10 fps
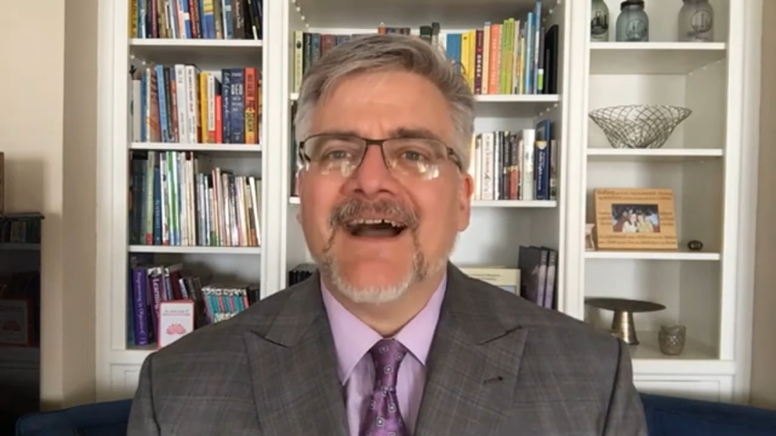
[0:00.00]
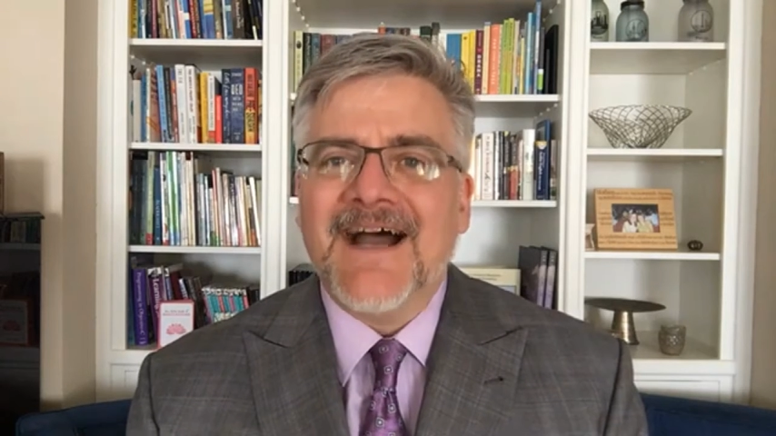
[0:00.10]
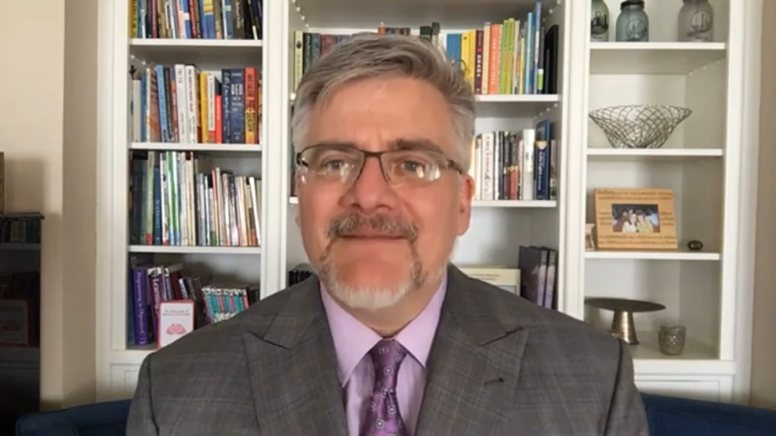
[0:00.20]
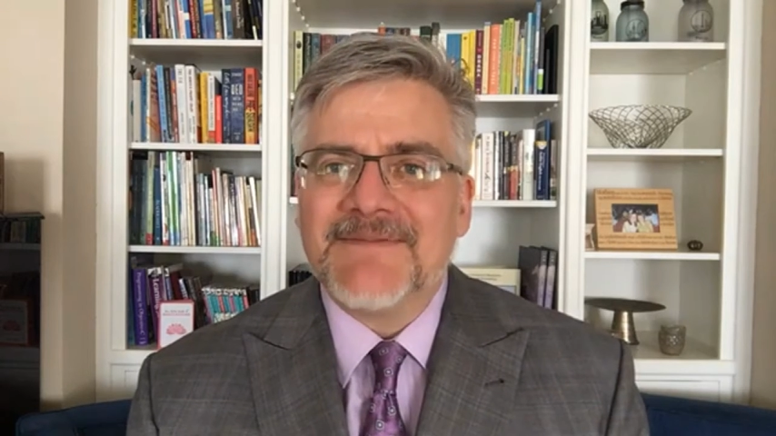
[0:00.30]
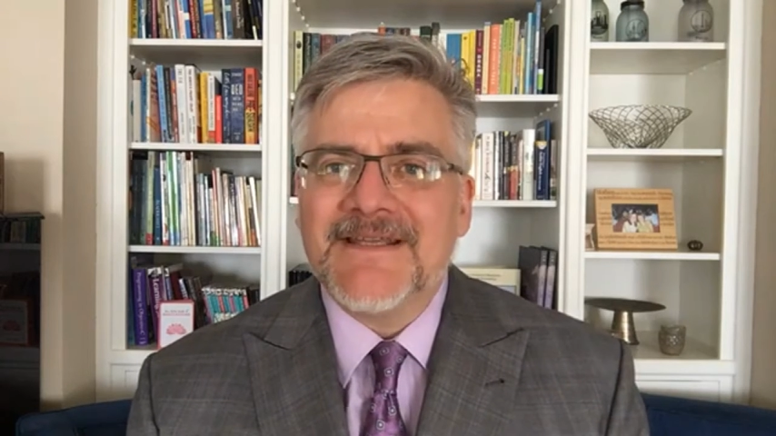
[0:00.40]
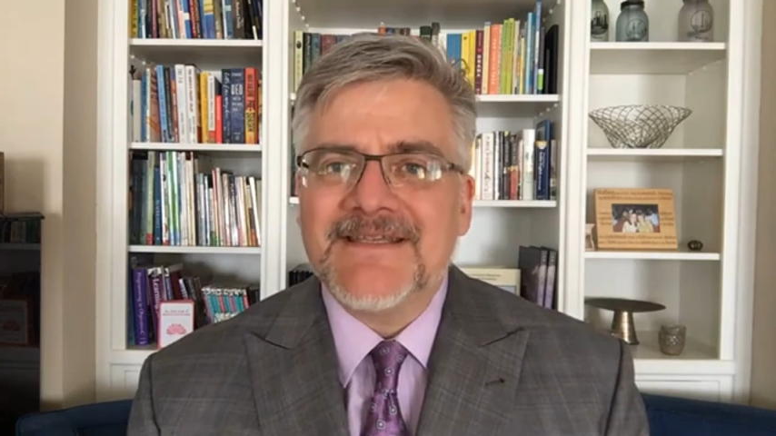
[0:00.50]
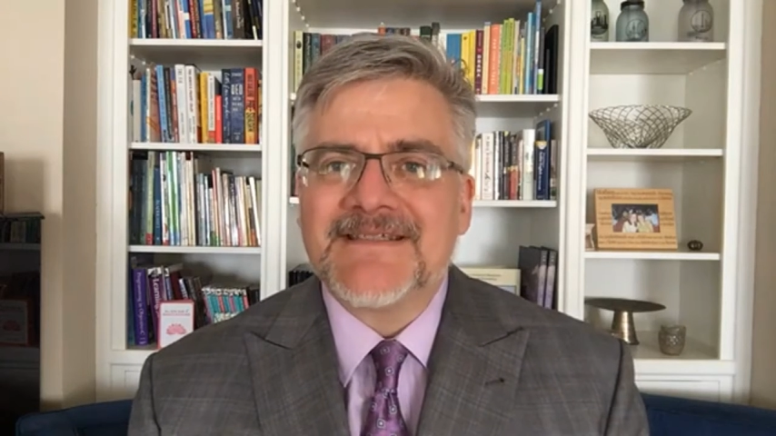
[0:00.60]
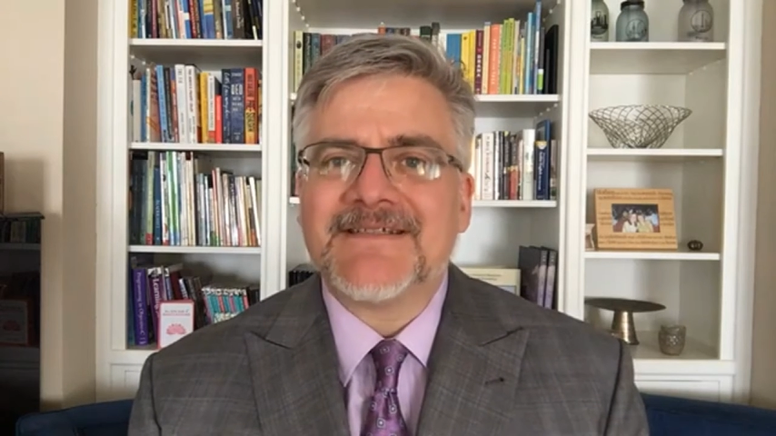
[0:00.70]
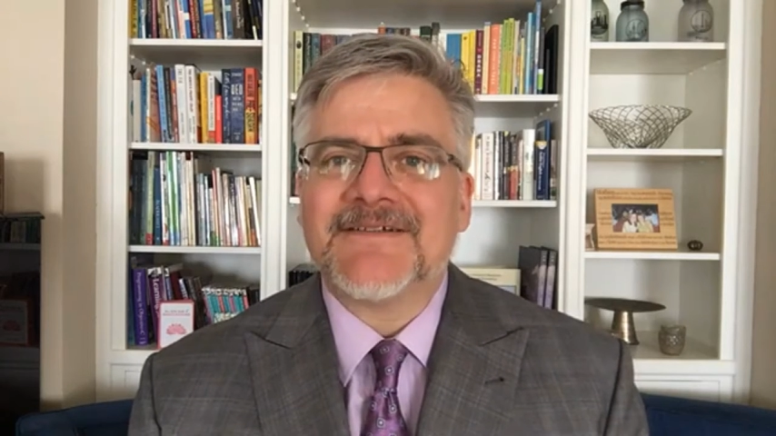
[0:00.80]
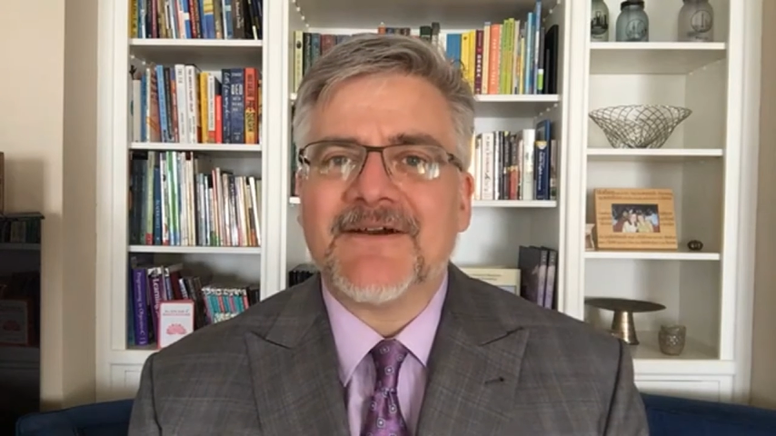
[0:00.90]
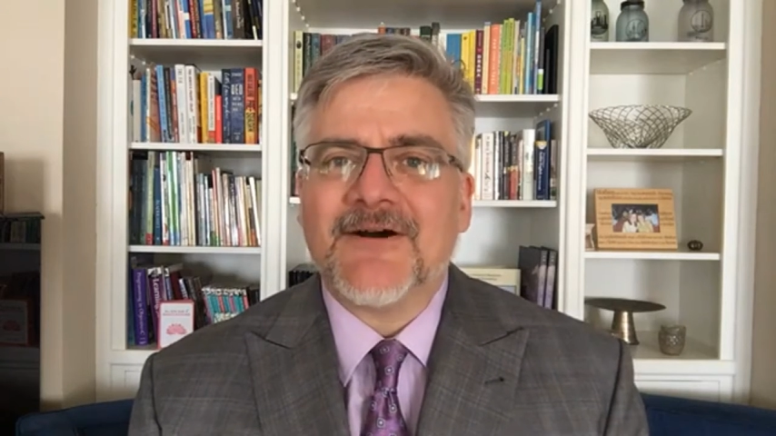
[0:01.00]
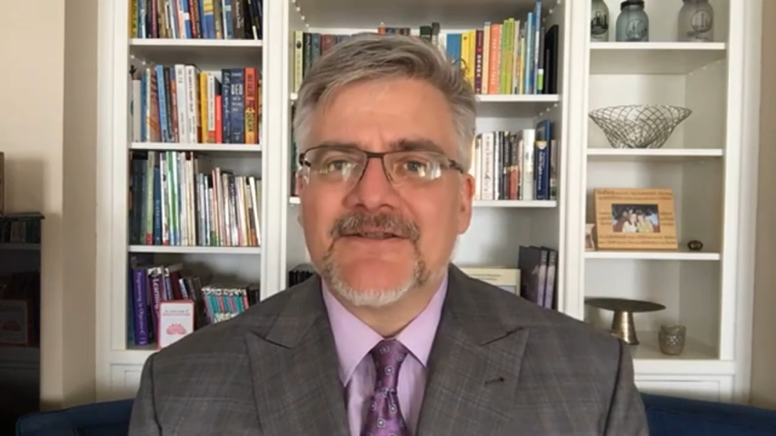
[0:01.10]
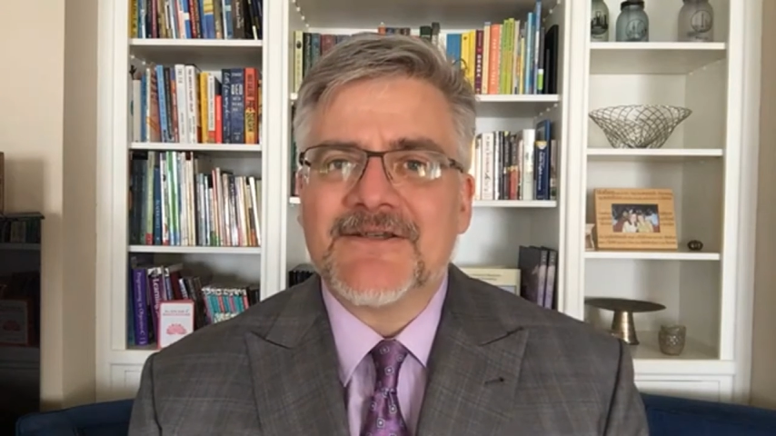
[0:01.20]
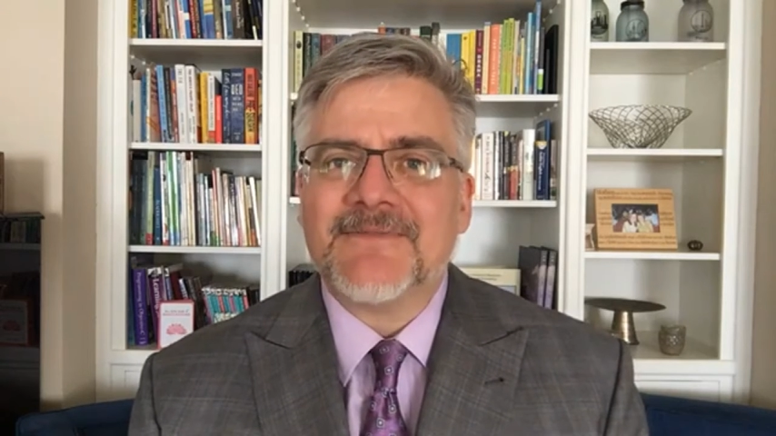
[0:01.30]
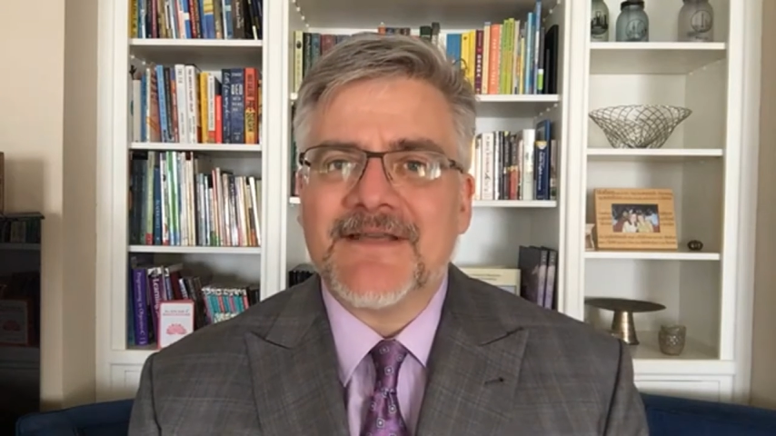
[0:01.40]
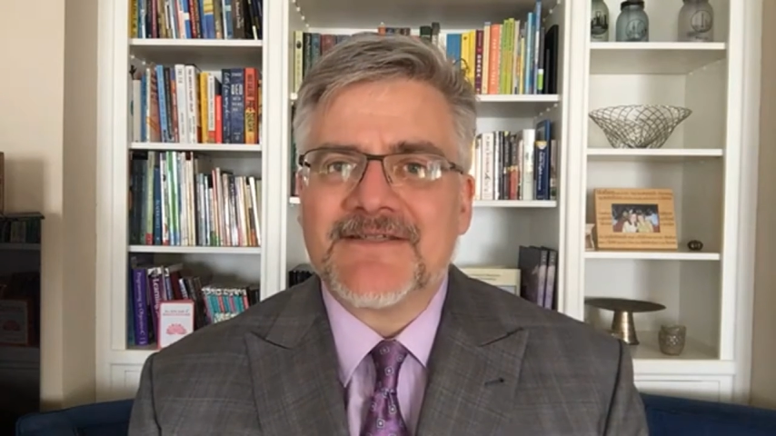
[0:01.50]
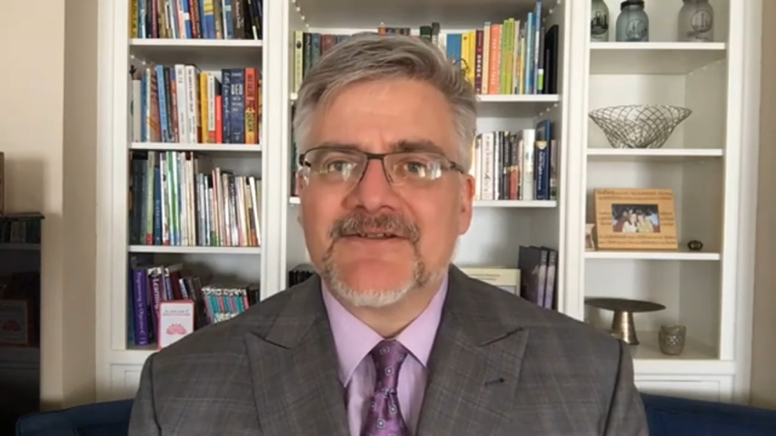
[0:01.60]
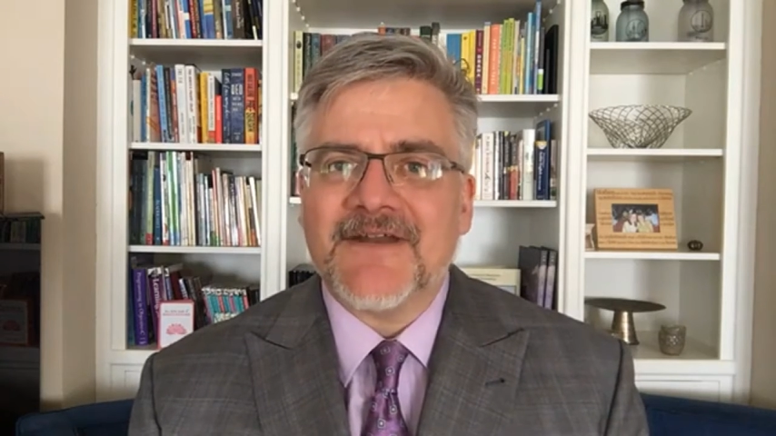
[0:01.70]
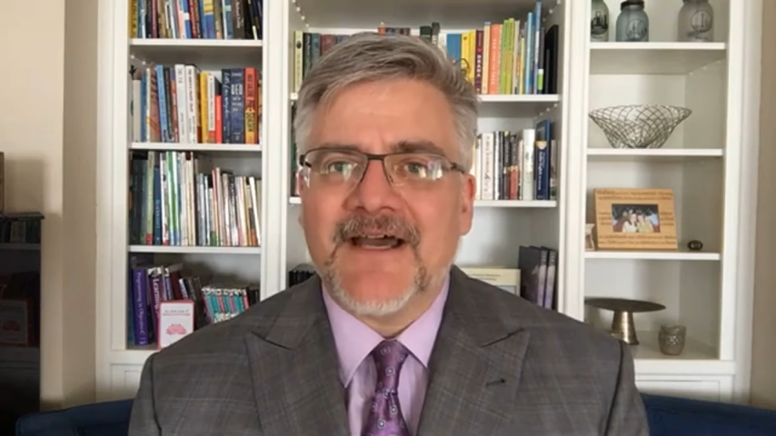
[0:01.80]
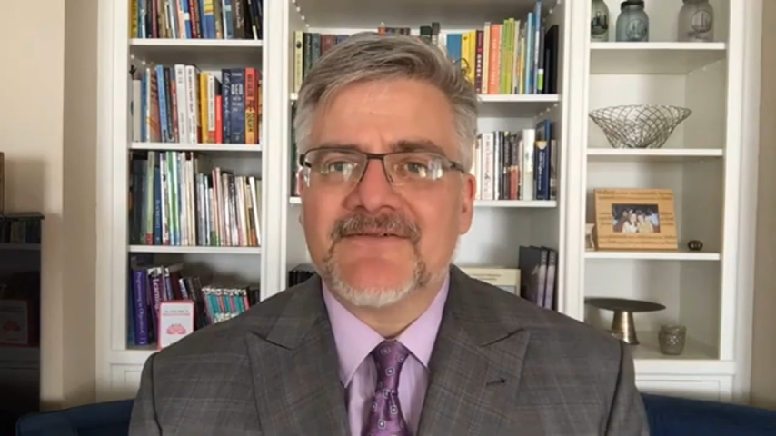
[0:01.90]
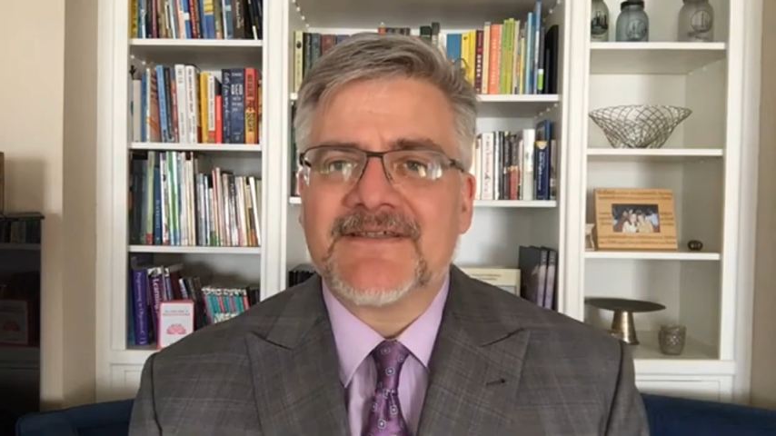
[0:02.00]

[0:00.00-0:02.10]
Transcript: I'm pleased to announce